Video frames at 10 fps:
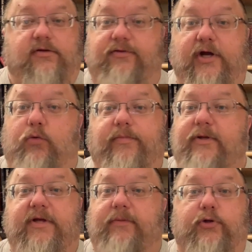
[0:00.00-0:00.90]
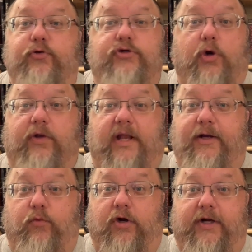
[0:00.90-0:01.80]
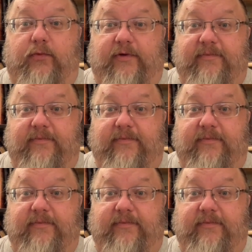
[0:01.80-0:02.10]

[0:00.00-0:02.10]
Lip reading: There will be people who don't like working with